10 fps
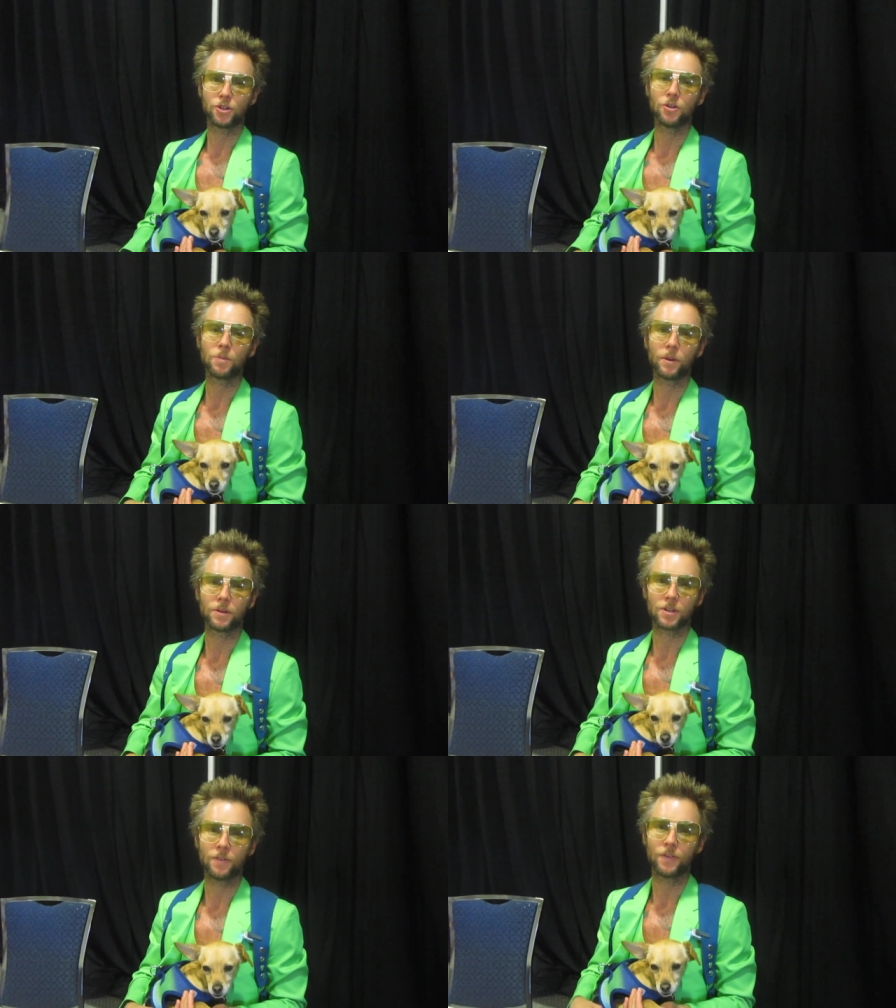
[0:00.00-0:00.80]
junior pro
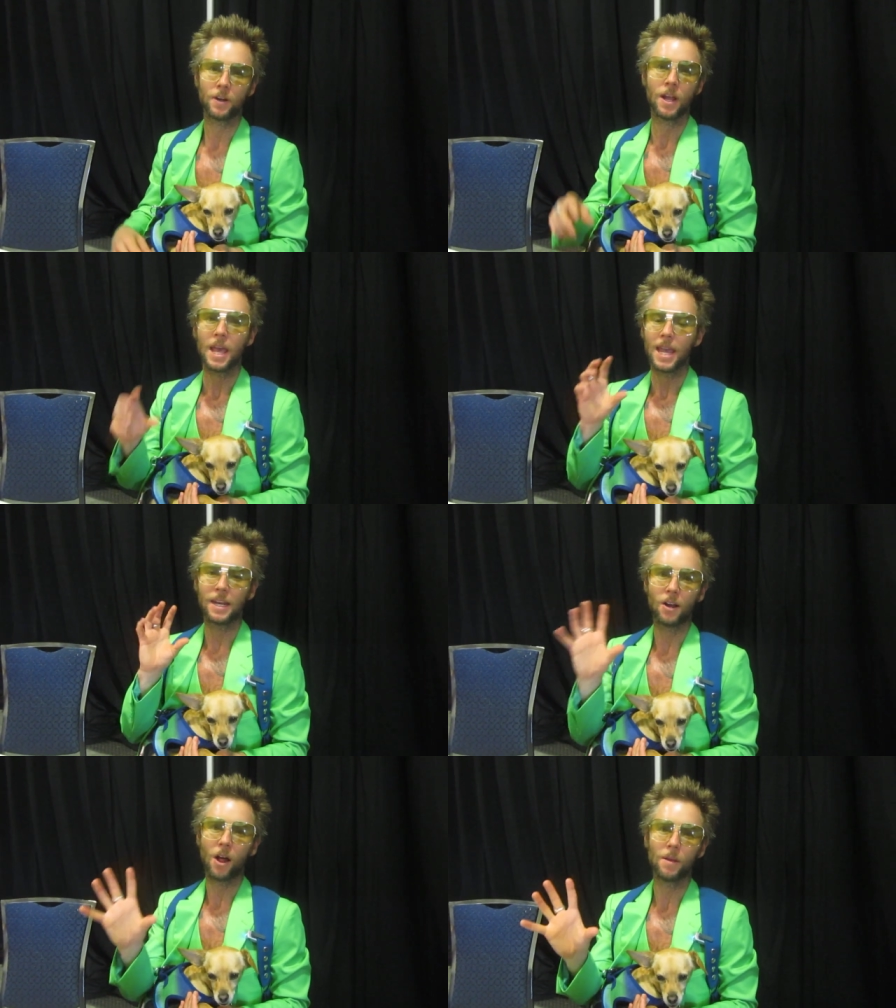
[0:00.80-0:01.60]
surfer, and
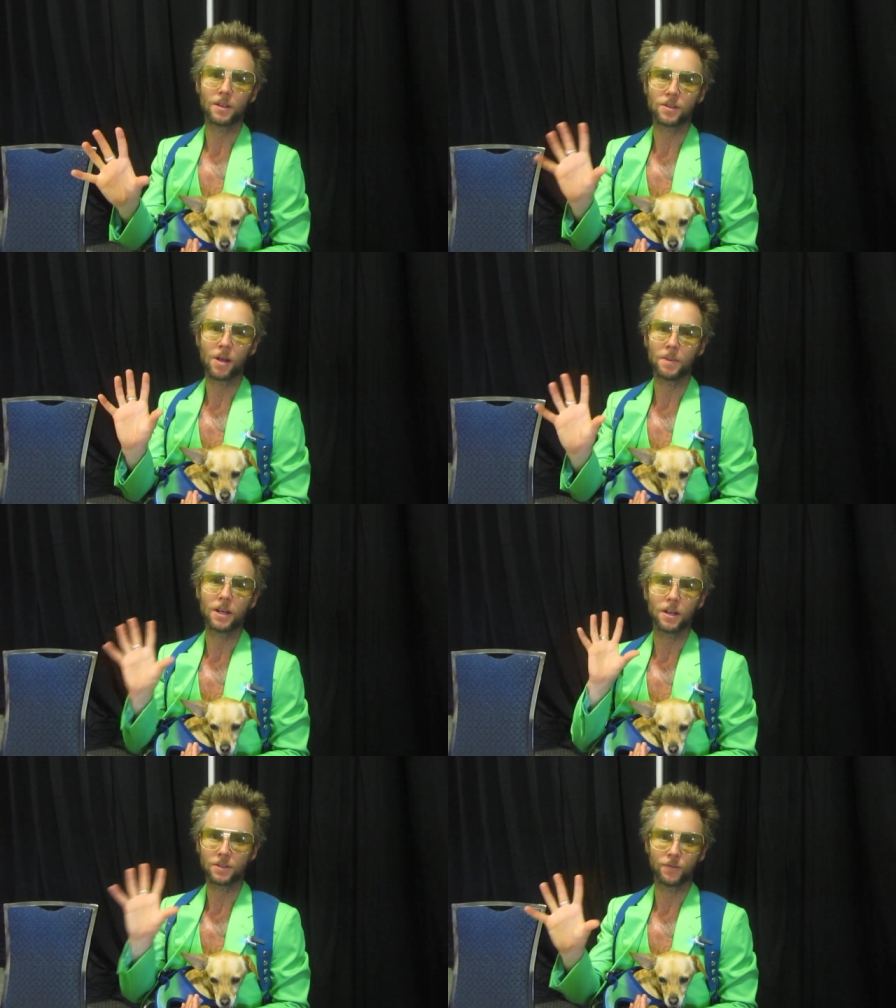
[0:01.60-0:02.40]
it all—it's all
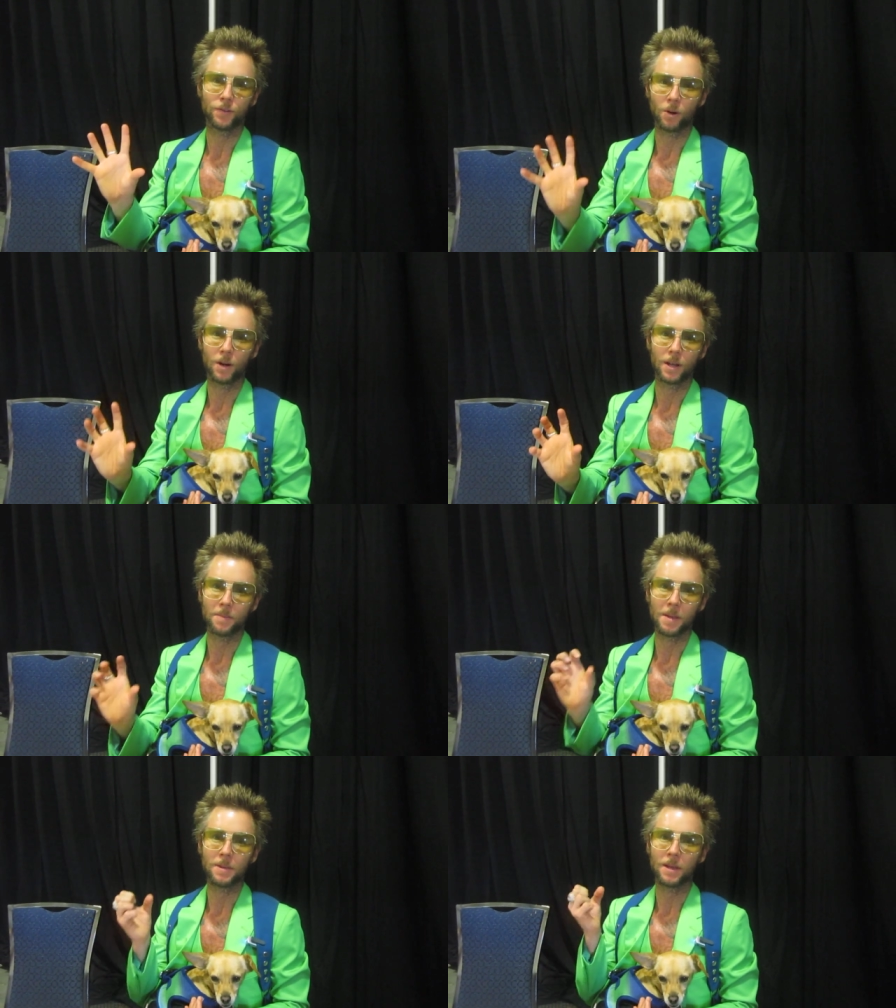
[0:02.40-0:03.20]
because of Florida.
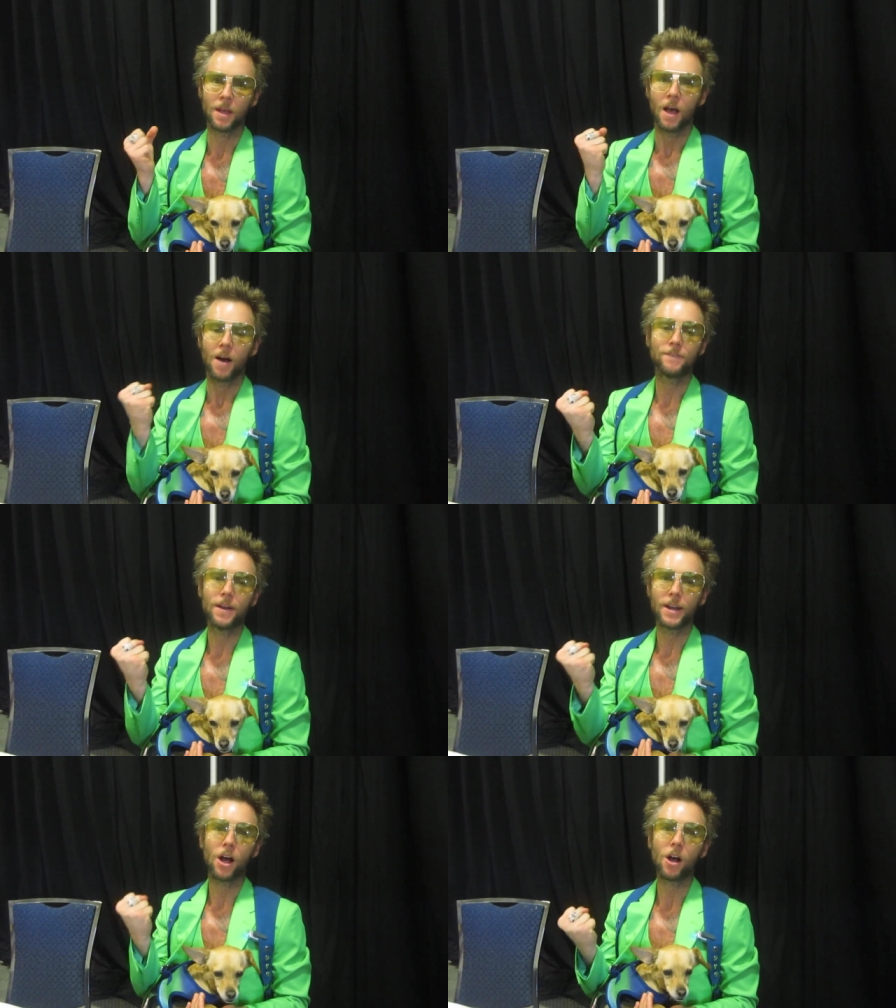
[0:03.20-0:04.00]
It made me a
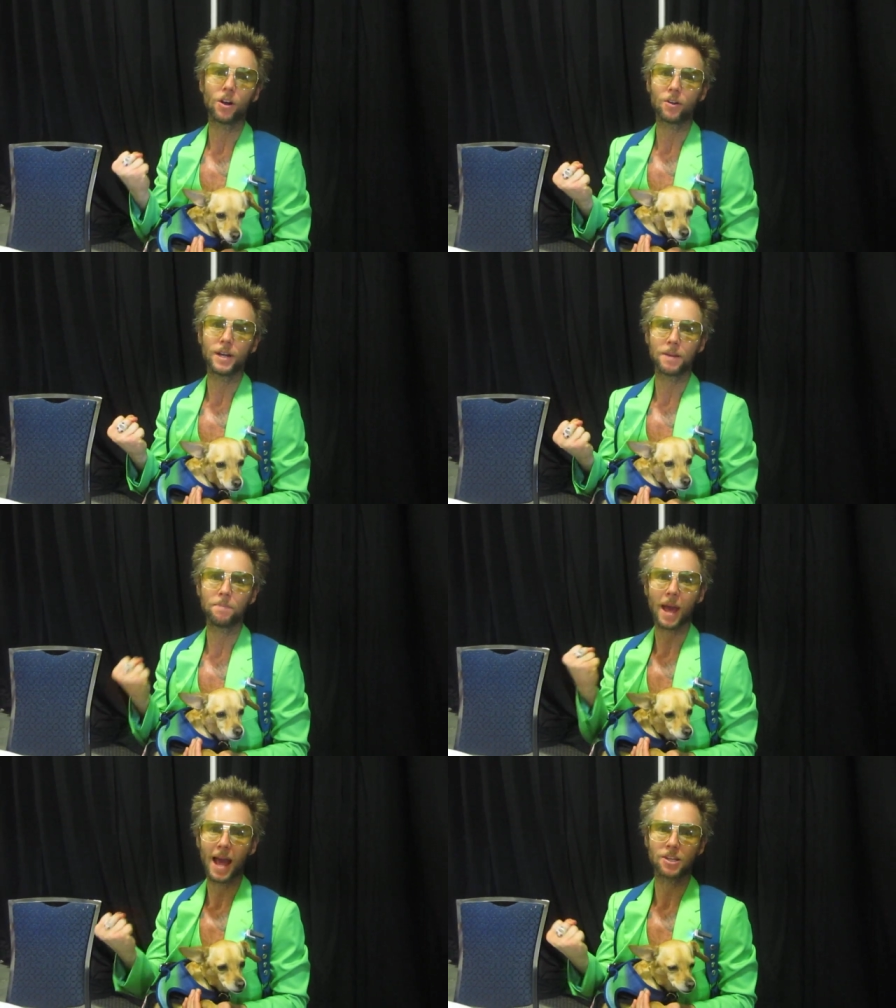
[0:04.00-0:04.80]
very hungry,
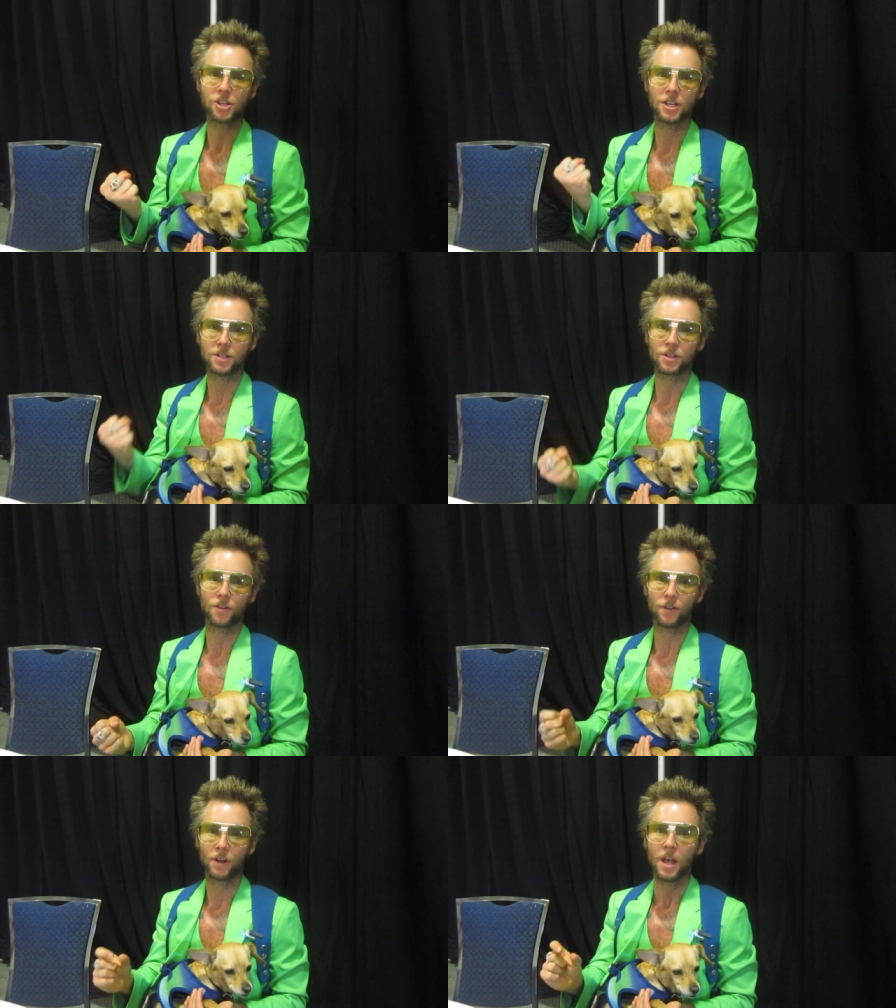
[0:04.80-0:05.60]
passionate
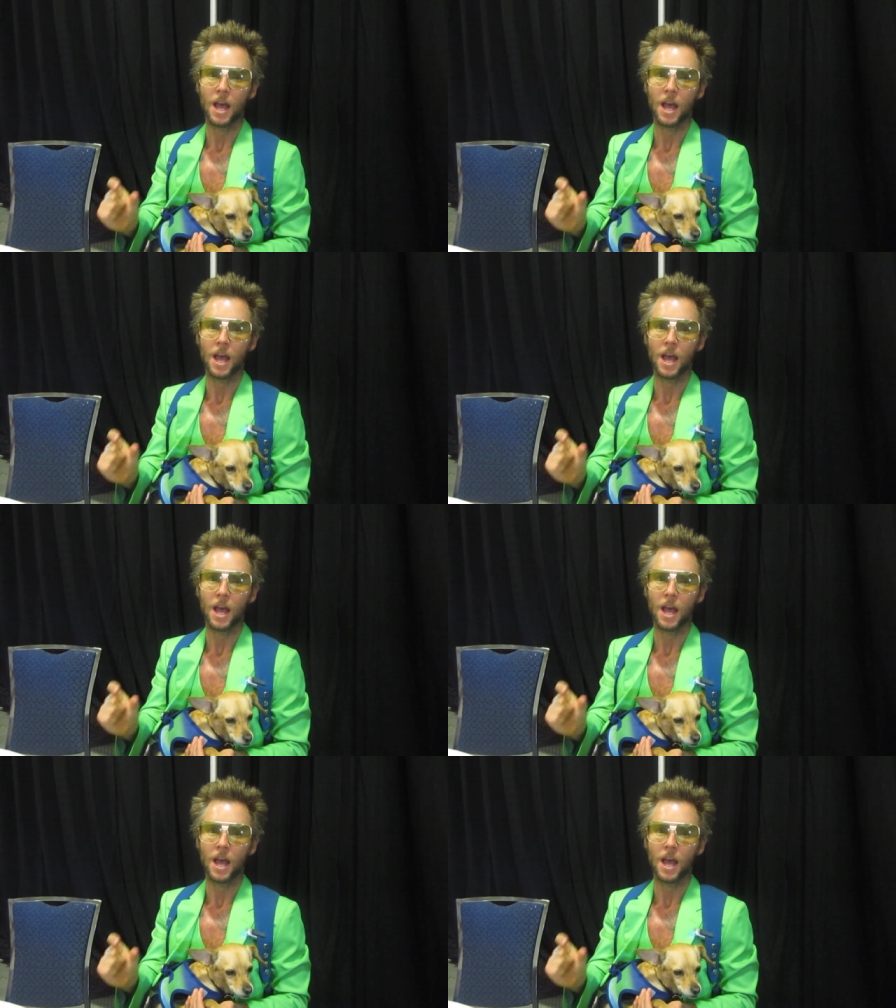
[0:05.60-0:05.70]
surfer.